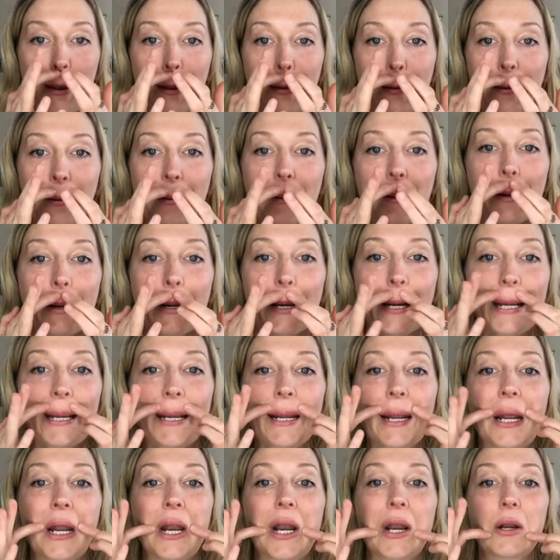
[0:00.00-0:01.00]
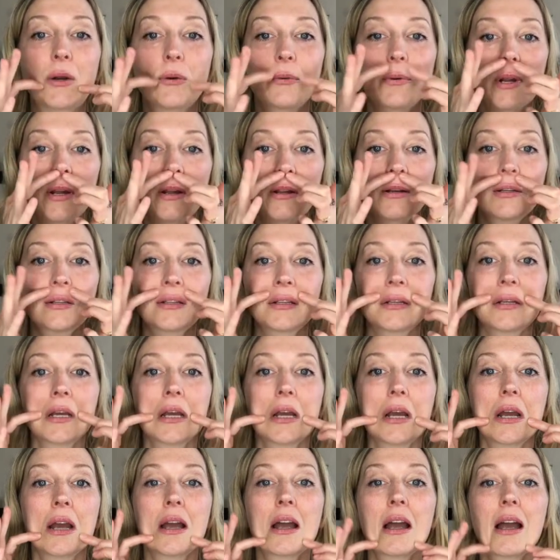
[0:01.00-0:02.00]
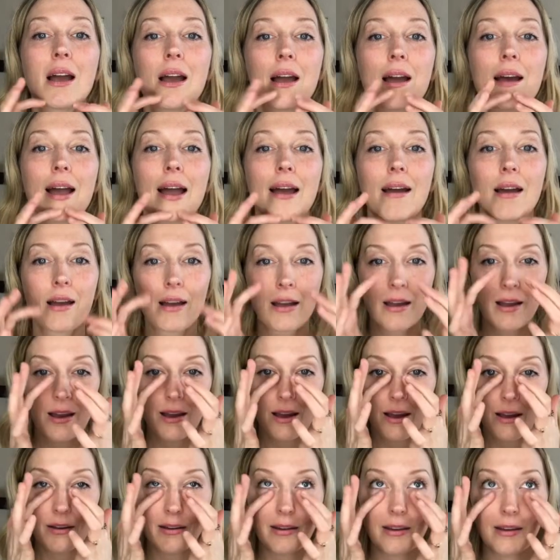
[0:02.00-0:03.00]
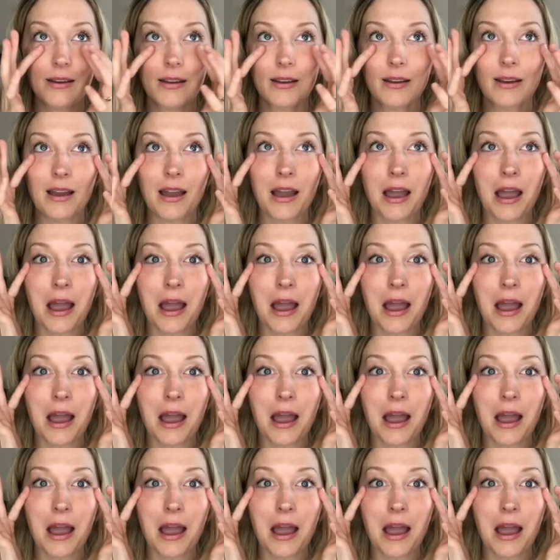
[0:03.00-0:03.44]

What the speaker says: and drain it down around, okay?